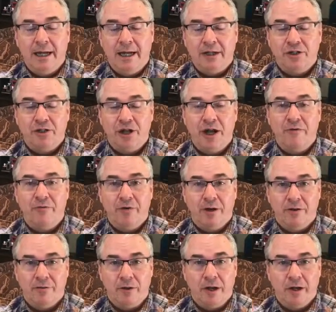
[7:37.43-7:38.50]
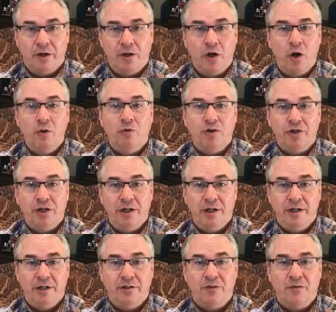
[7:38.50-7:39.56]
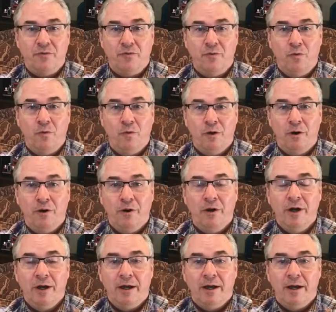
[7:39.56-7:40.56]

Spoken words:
chèvre, goat cheese, for